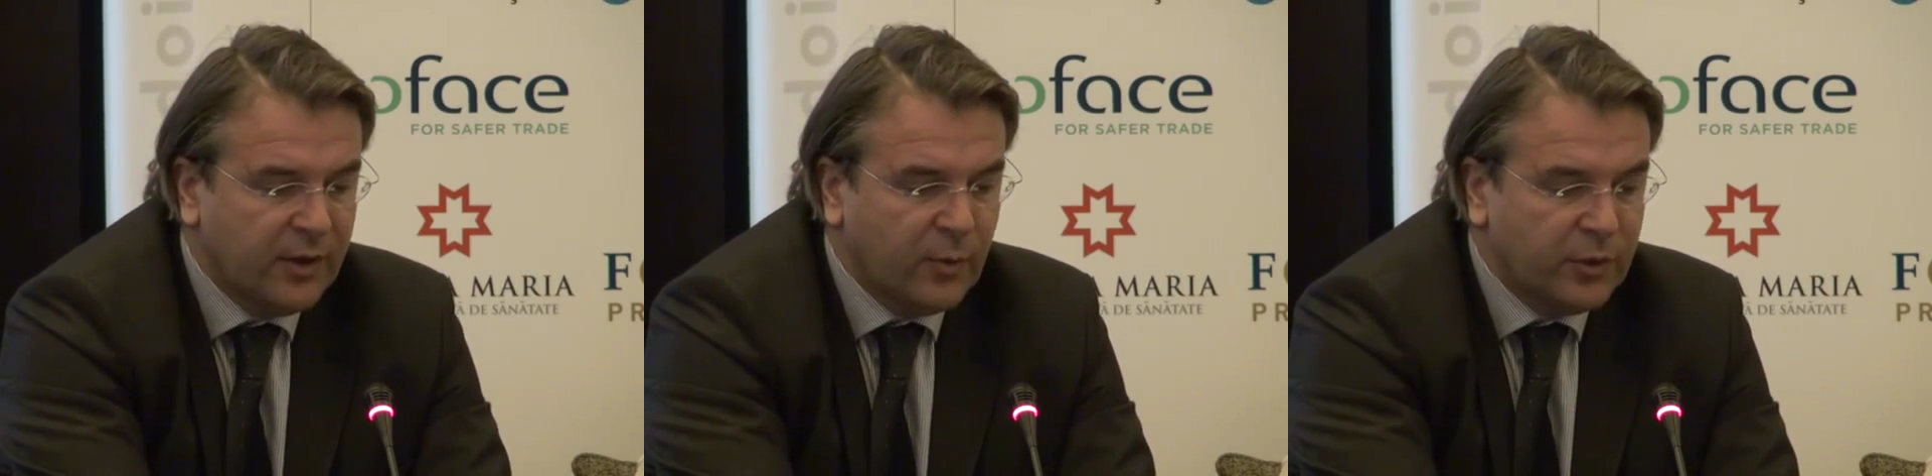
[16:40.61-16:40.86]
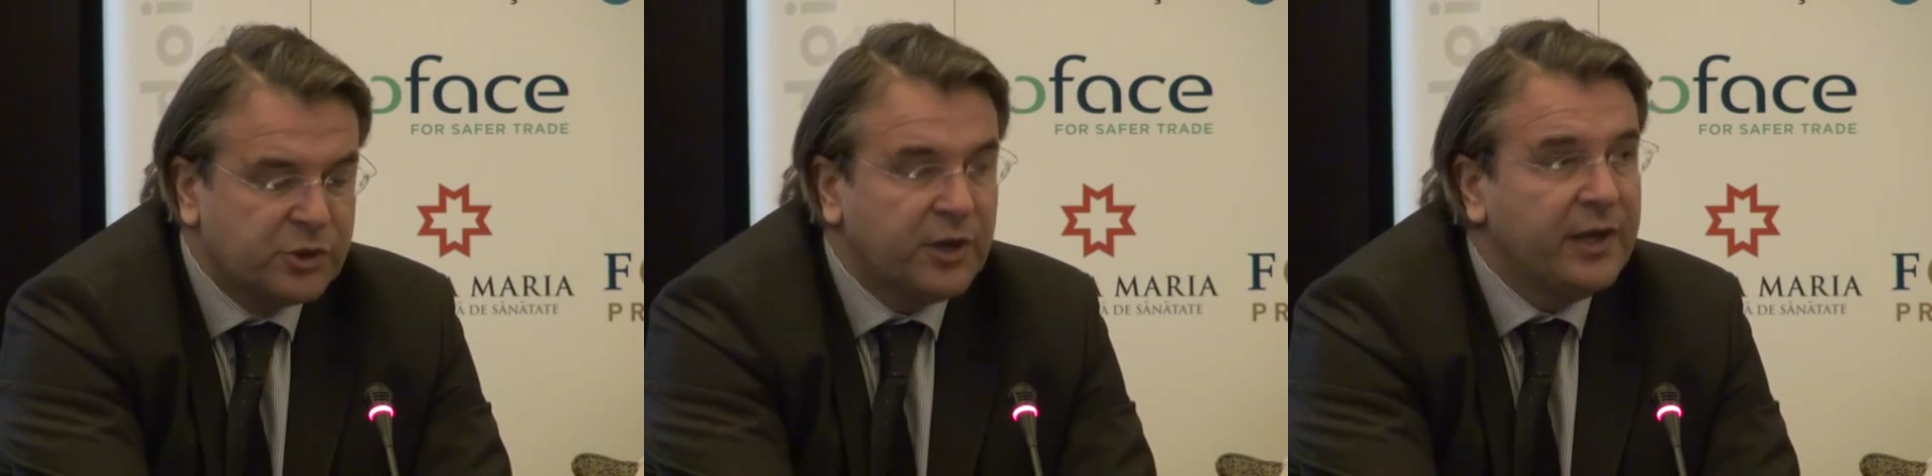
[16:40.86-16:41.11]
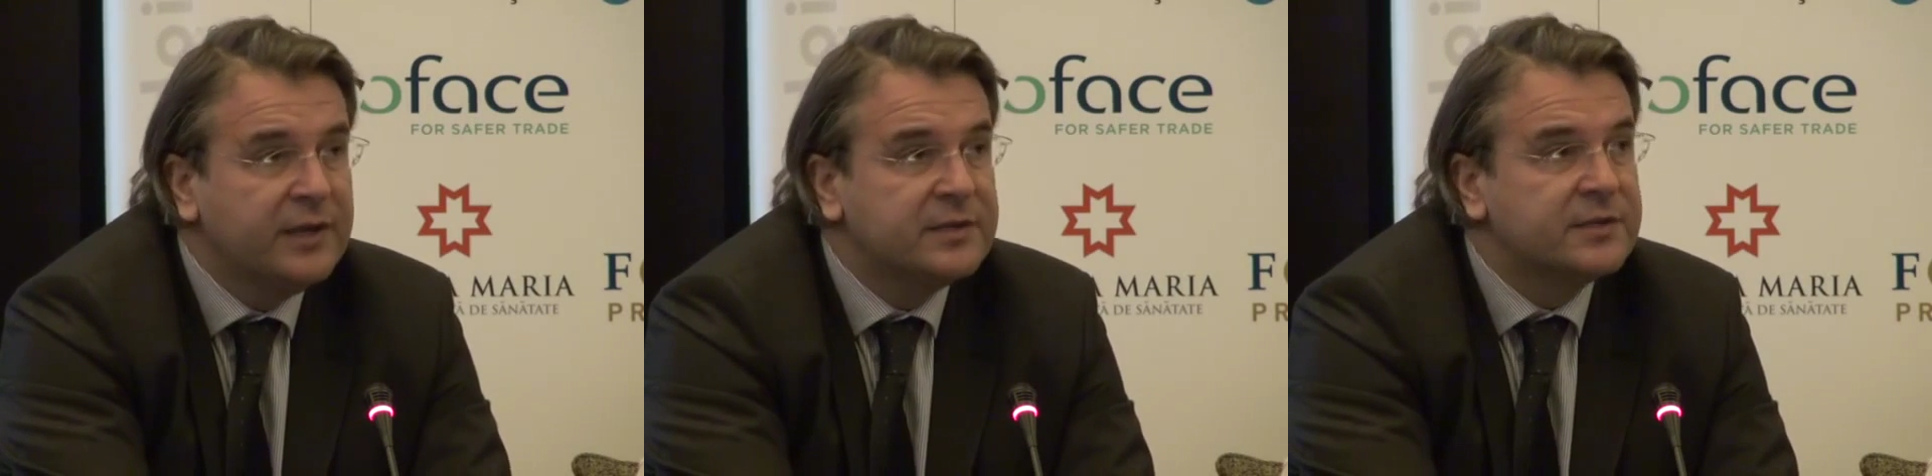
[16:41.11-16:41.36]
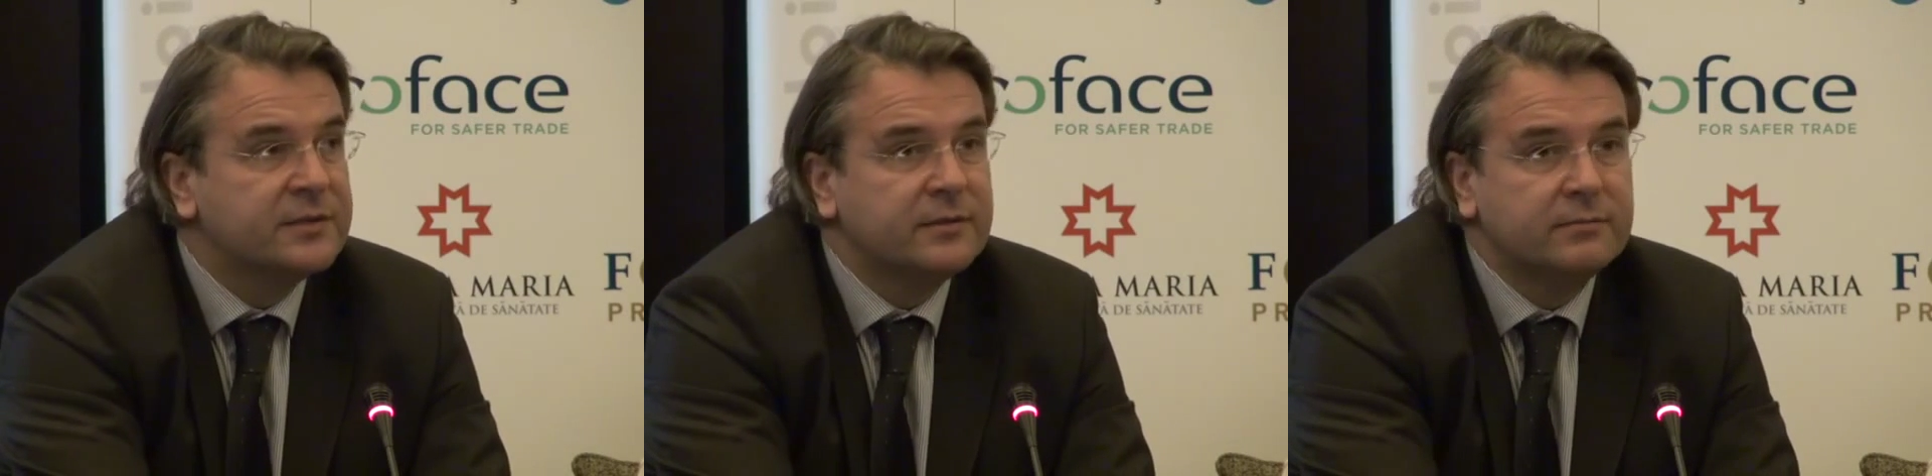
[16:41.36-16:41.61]
which
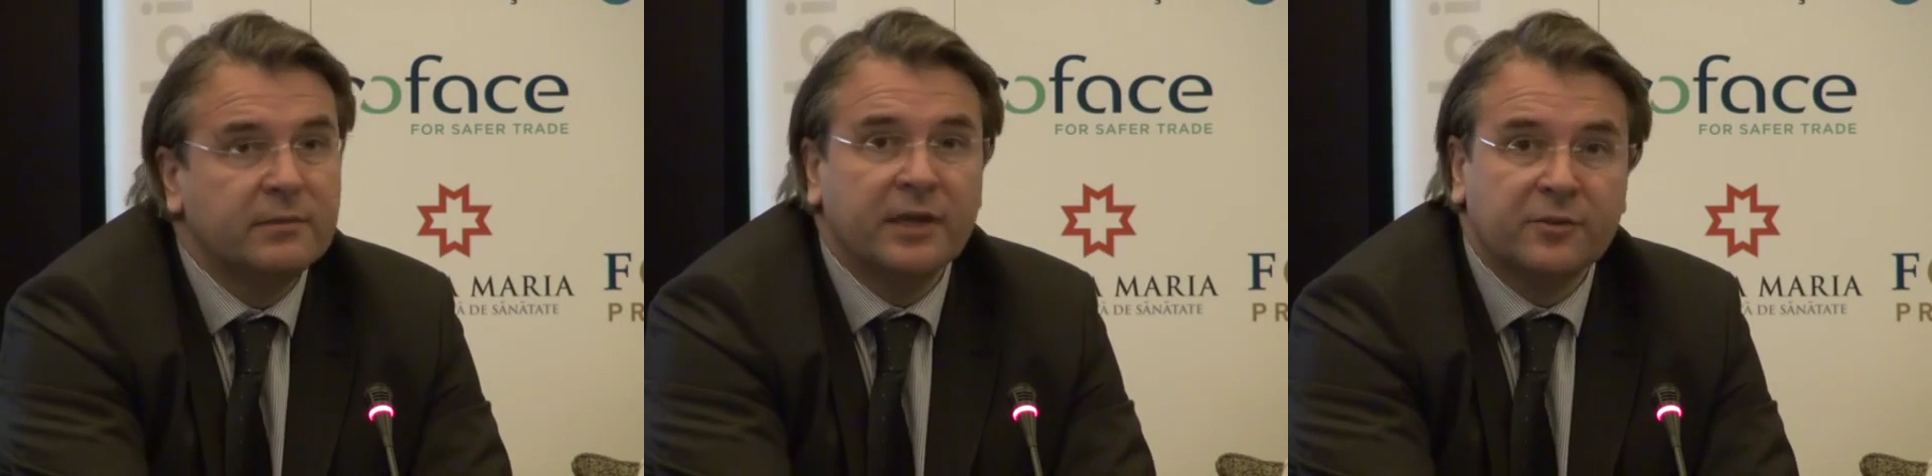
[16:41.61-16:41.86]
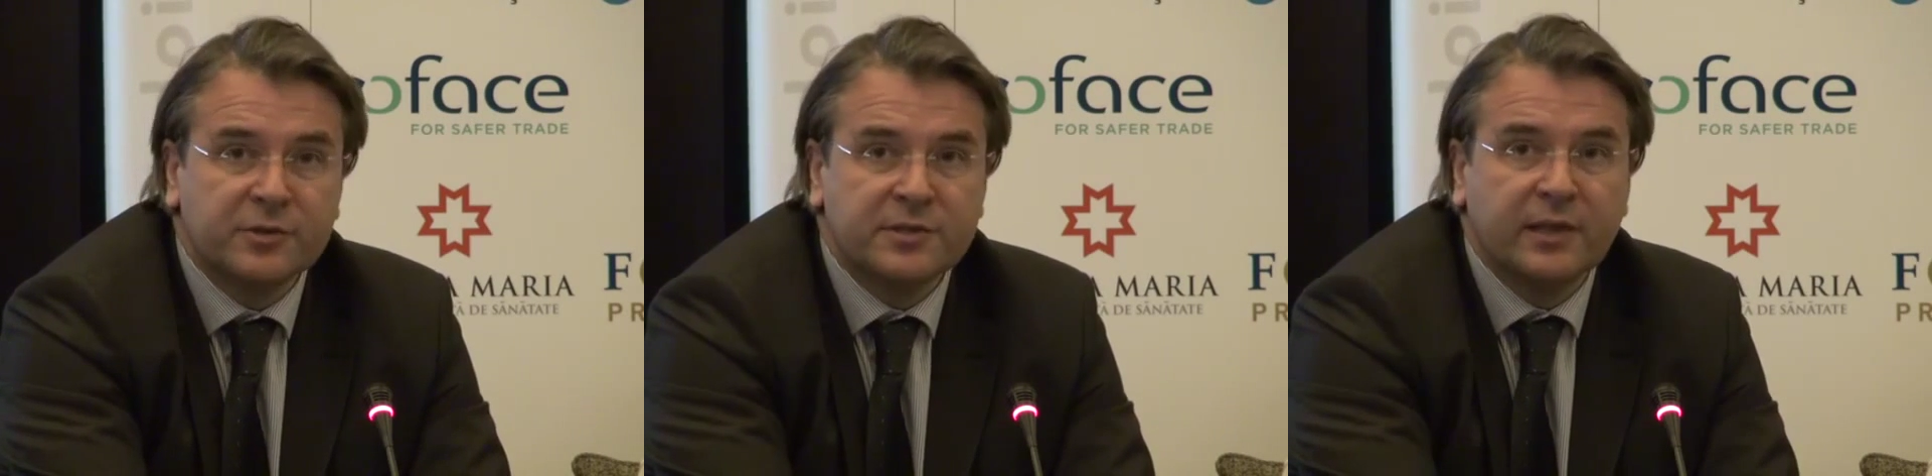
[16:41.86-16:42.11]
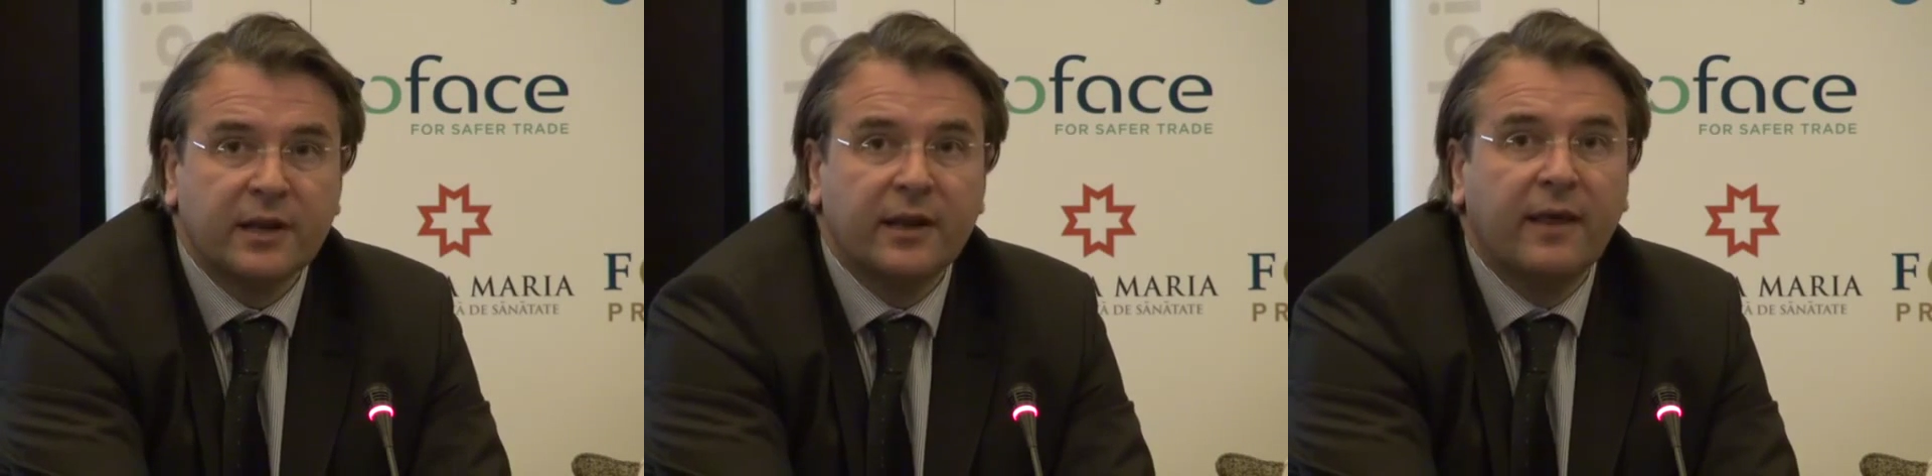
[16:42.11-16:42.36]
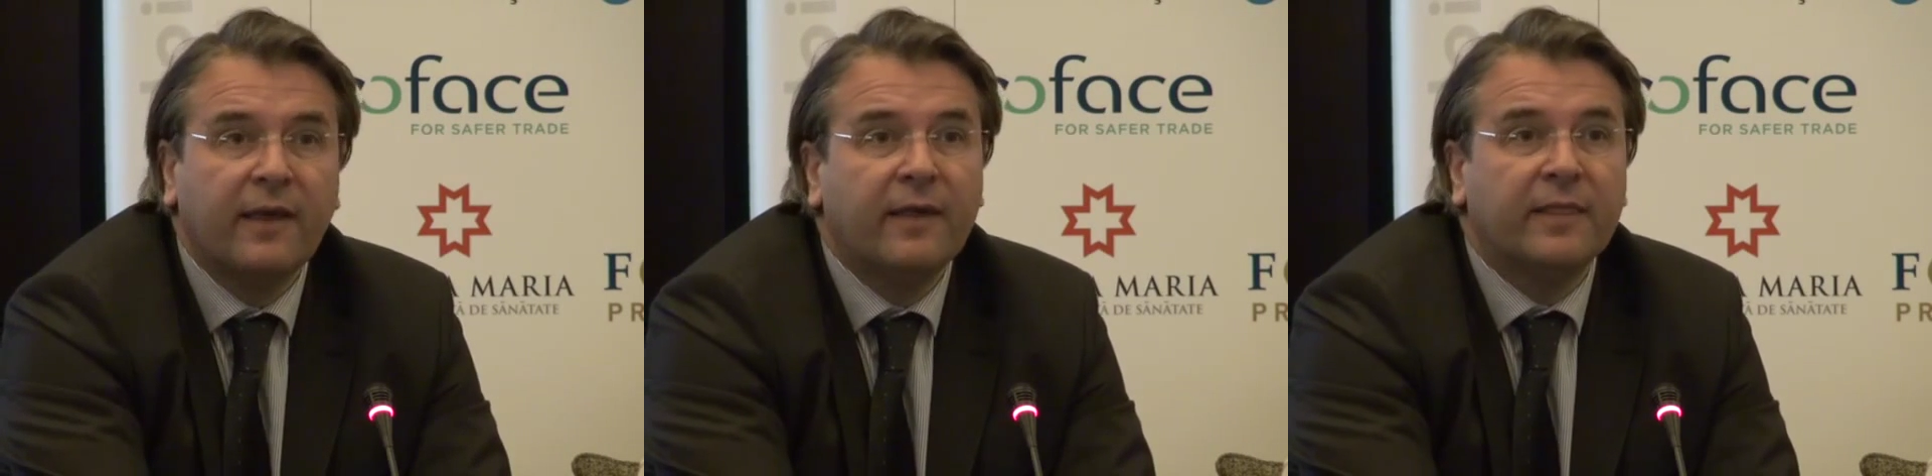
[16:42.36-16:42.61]
is, interestingly,